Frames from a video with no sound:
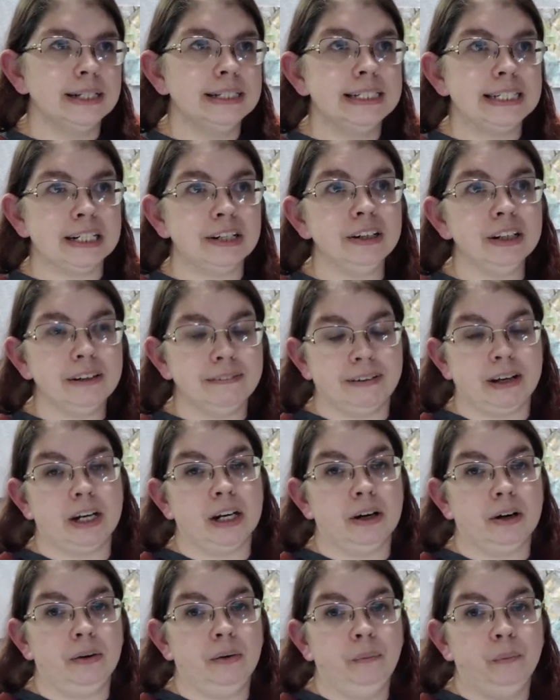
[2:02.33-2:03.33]
during the
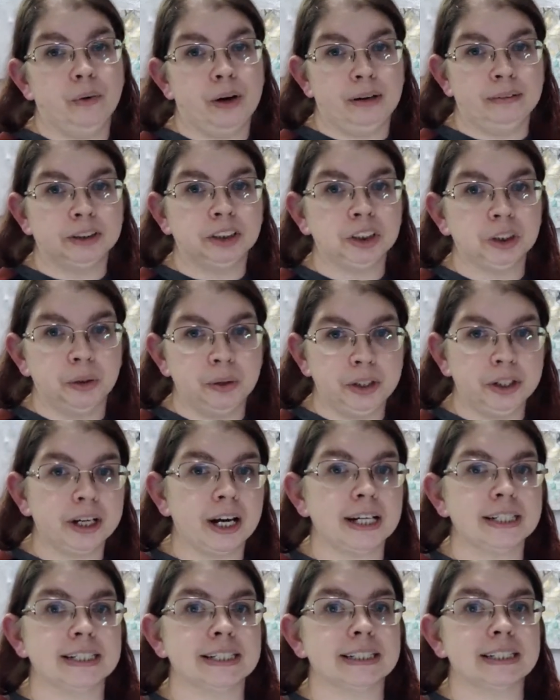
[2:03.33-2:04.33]
video where I'm showing you
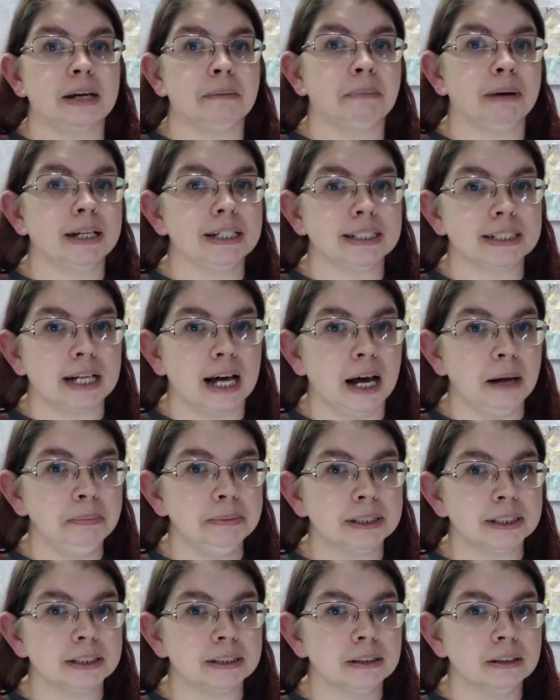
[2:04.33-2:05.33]
guys the
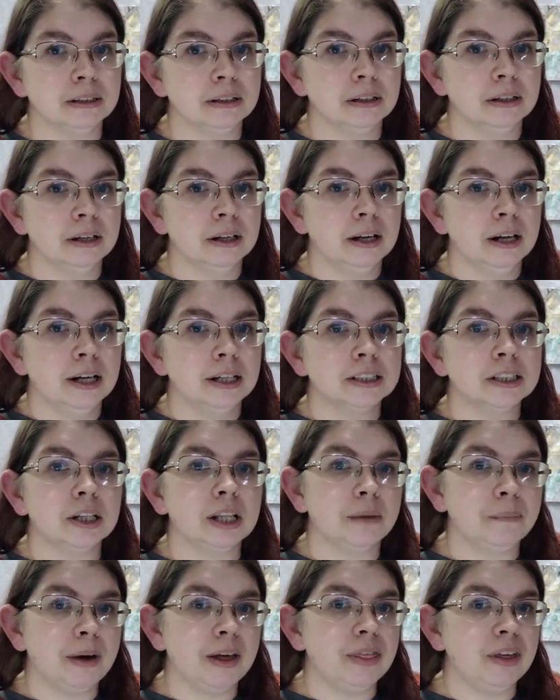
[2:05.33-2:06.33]
step-by-steps. So
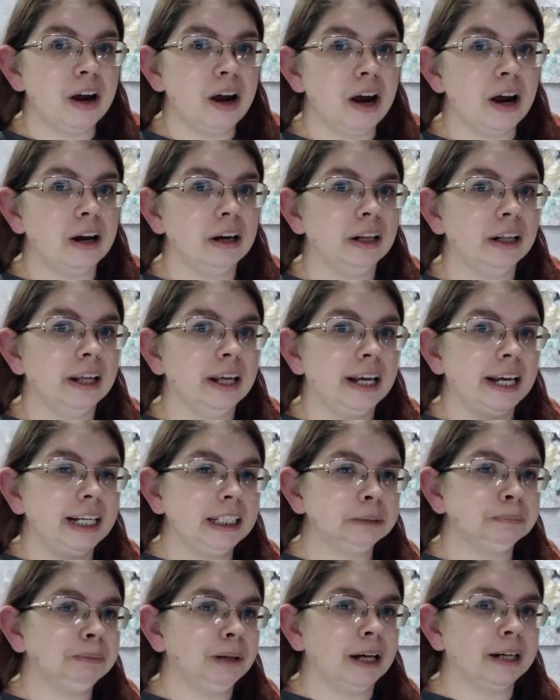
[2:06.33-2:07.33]
that way there,
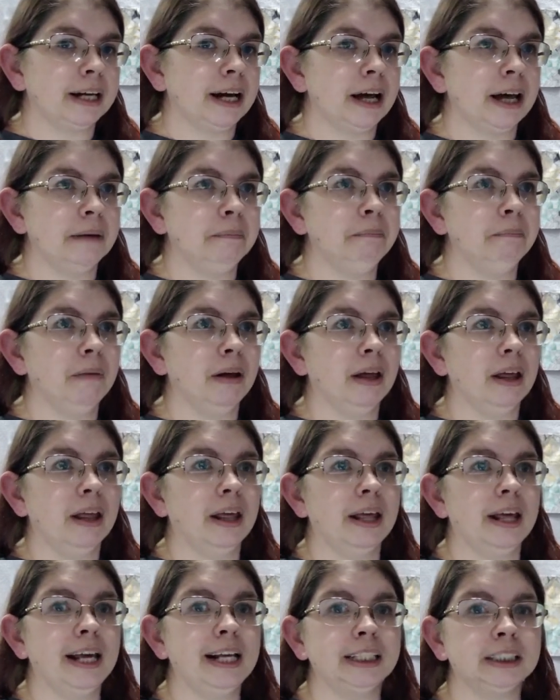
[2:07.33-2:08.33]
each
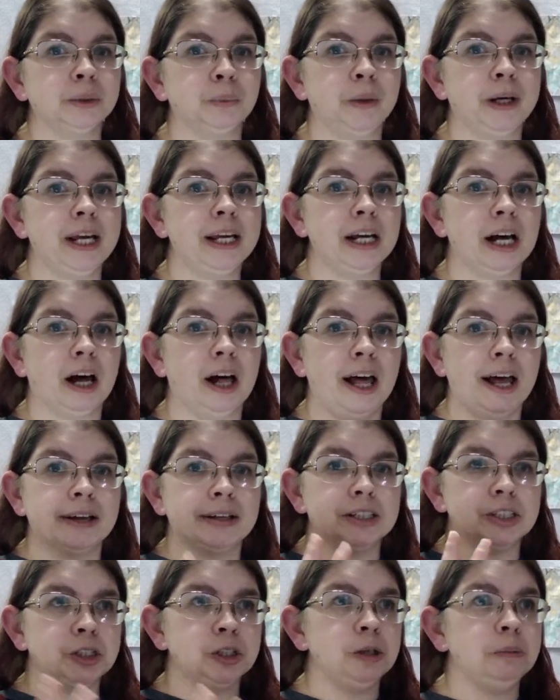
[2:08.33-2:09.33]
week I'll
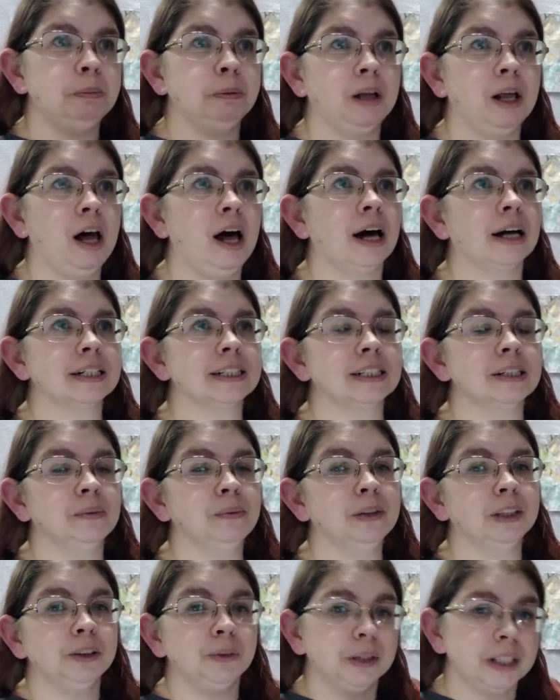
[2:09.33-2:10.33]
have 2 blocks,
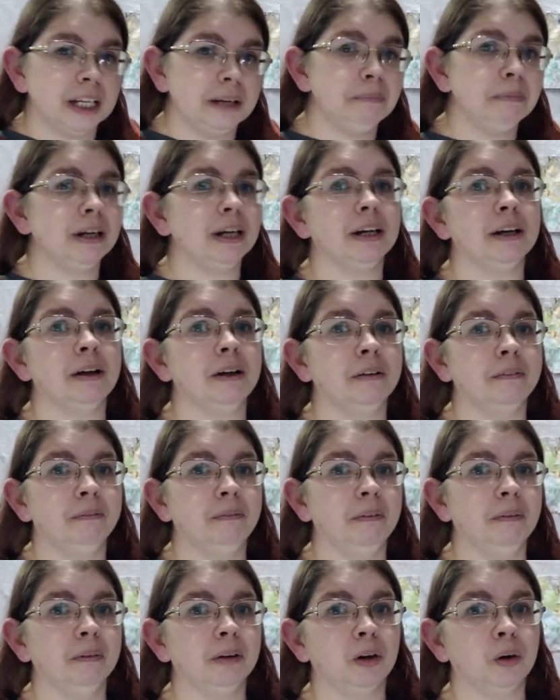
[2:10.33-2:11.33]
which will give me
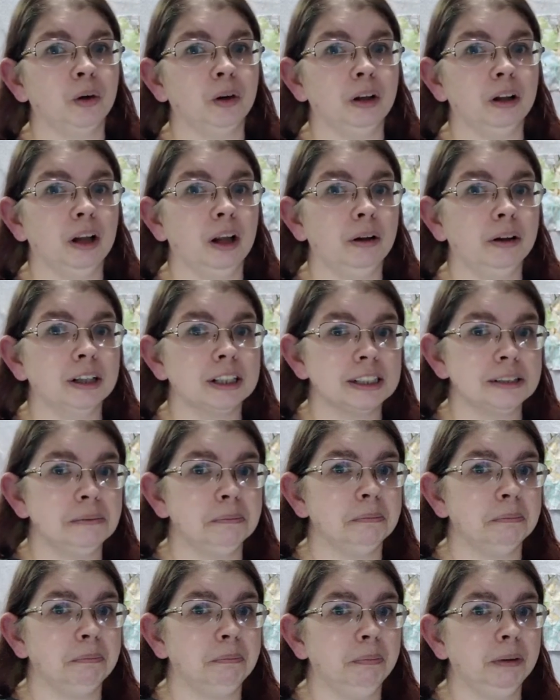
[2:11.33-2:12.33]

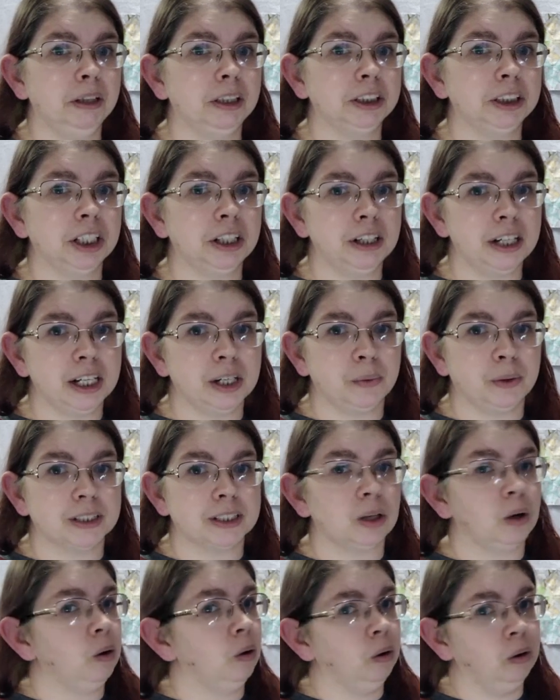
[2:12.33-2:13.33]
some charity quilts
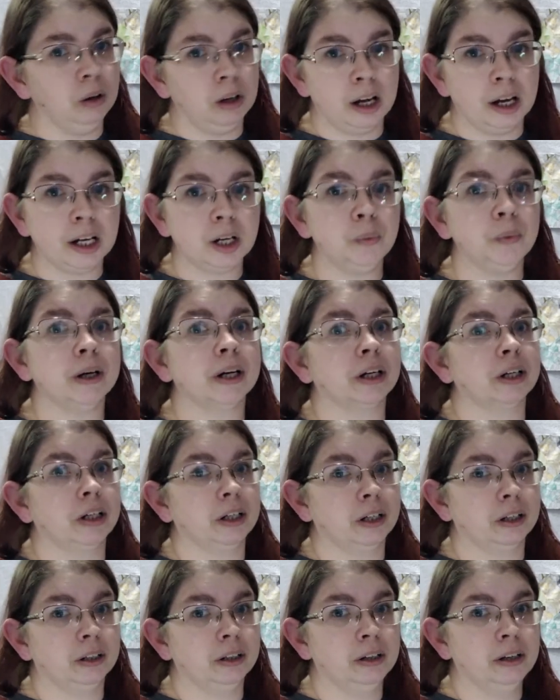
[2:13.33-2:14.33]
a whole lot
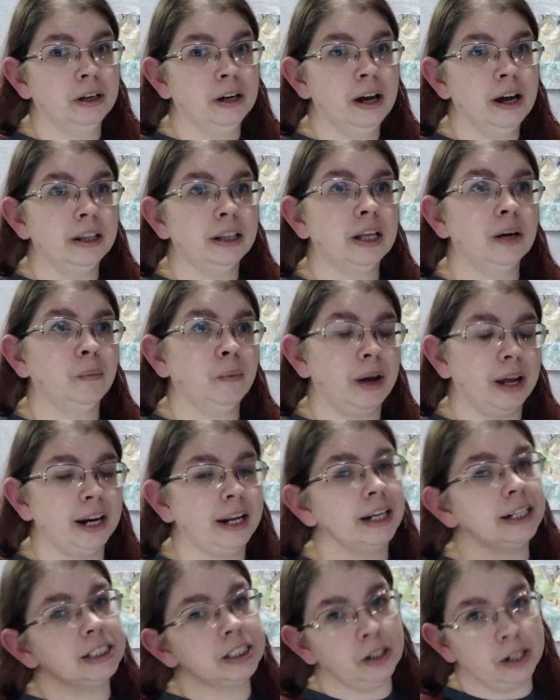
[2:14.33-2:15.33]
quicker than waiting
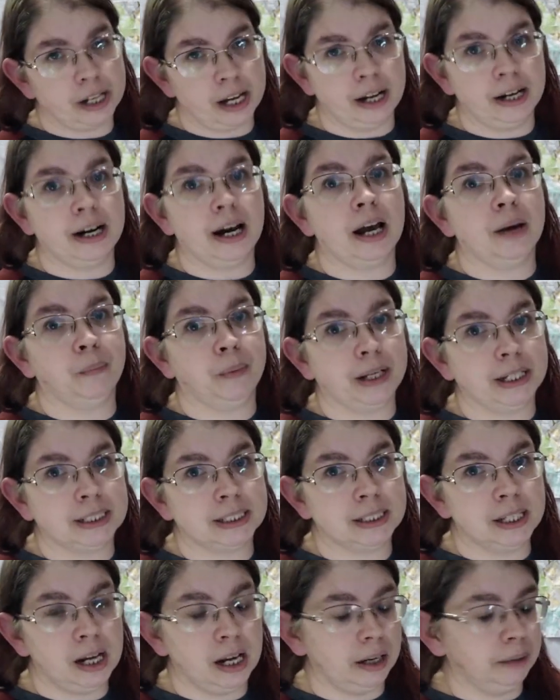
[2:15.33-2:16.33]
until I got 9 weeks
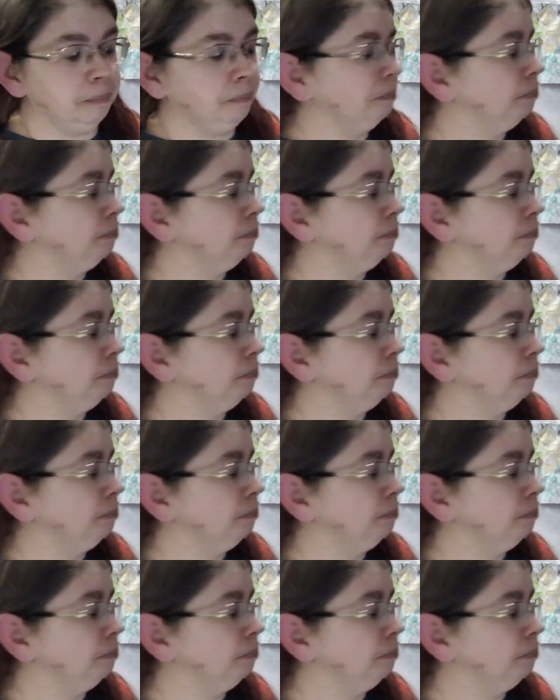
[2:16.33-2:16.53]
done.